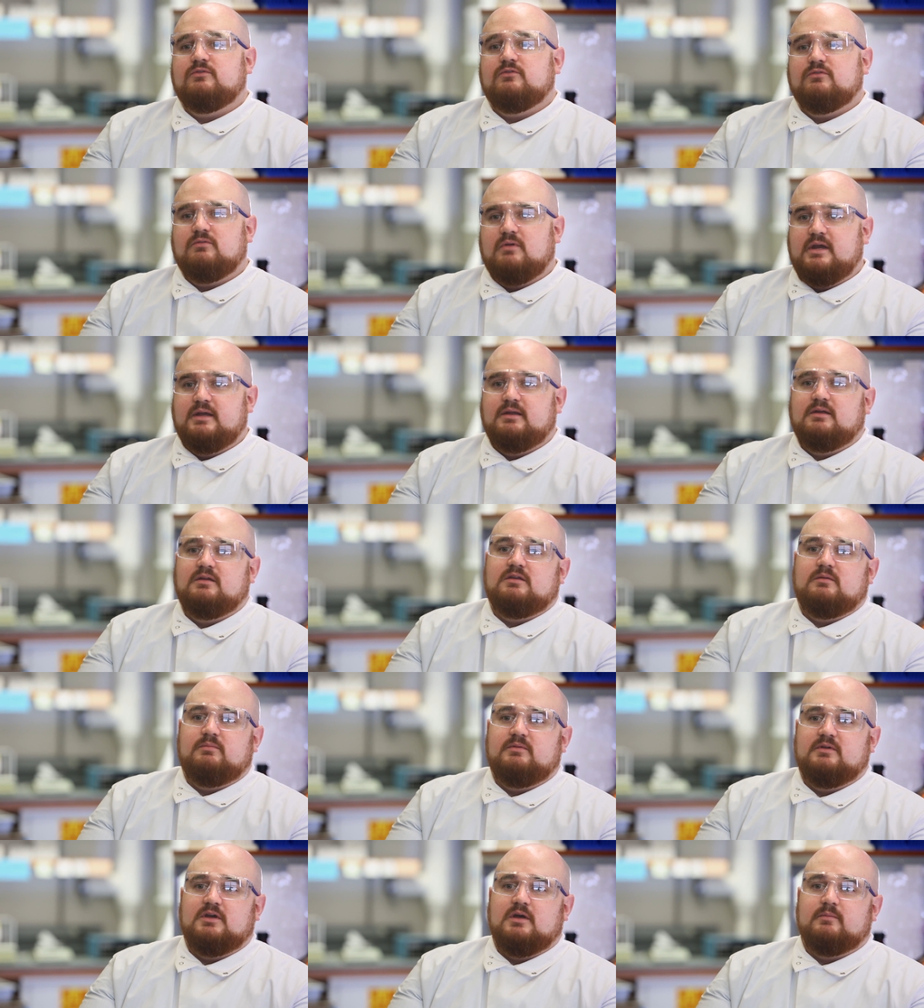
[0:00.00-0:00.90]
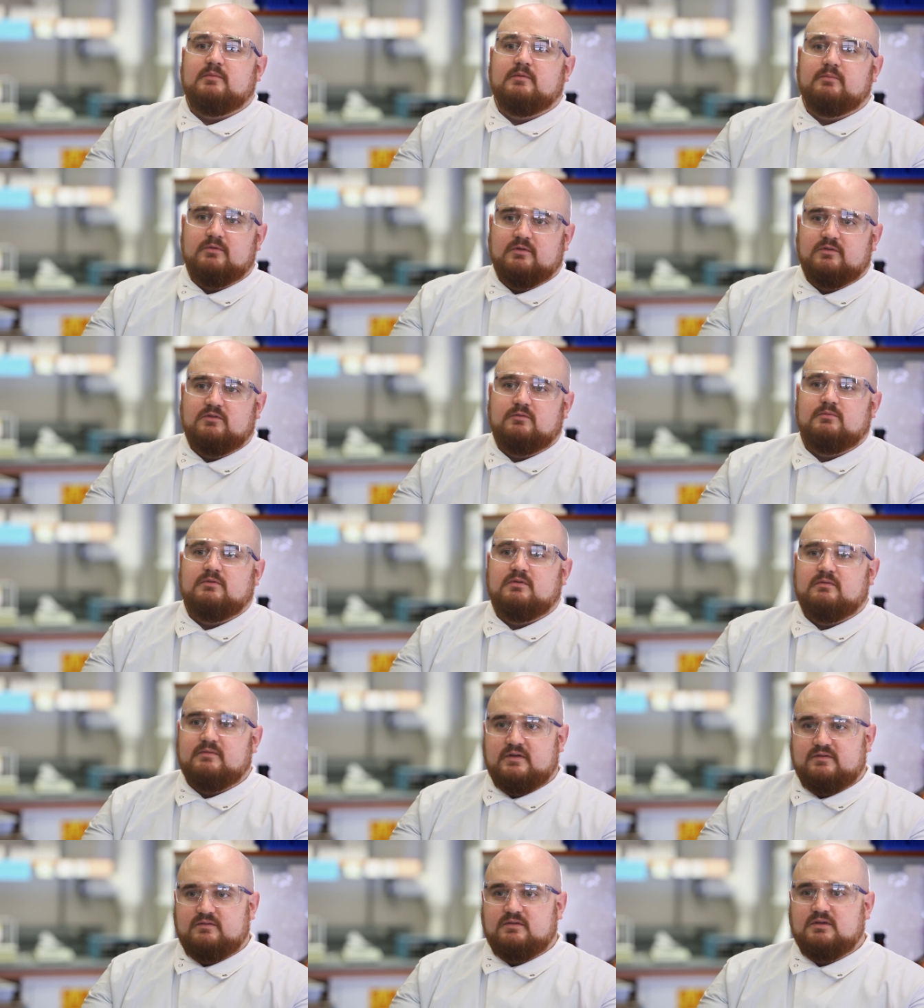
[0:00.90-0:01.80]
with training to become a principal
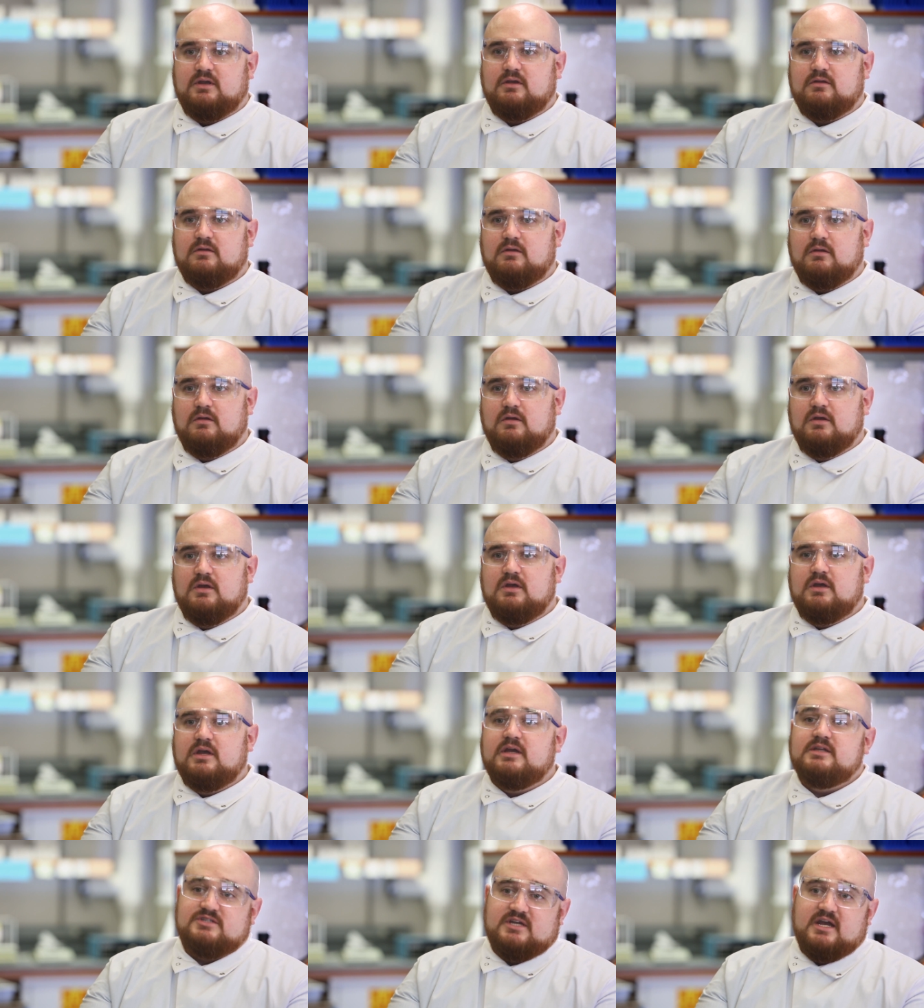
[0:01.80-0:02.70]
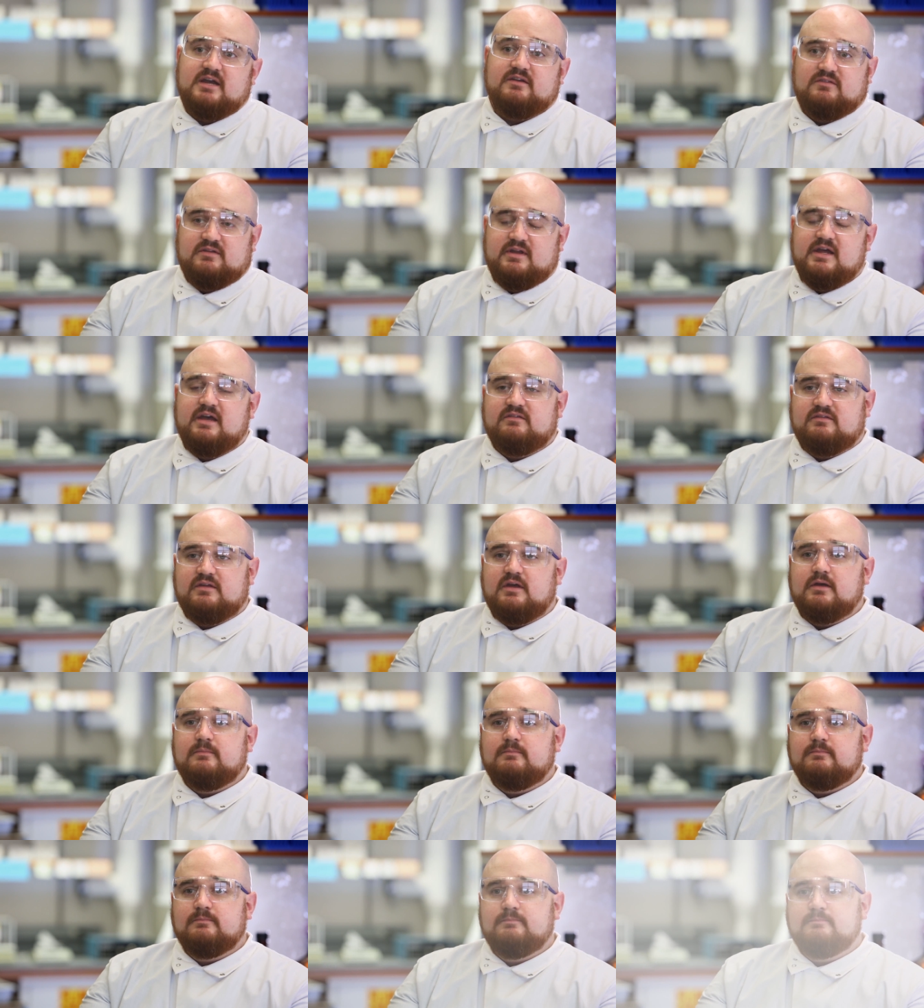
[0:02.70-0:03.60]
investigator, and Jackson has
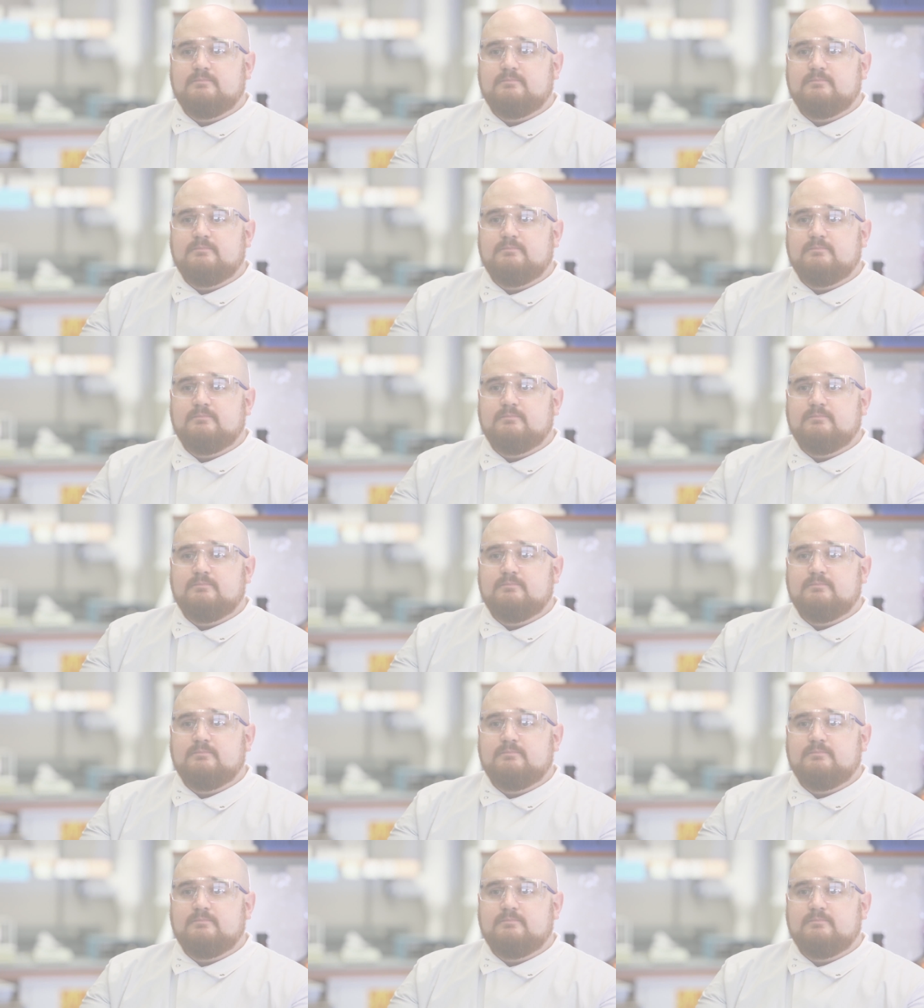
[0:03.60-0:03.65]
that.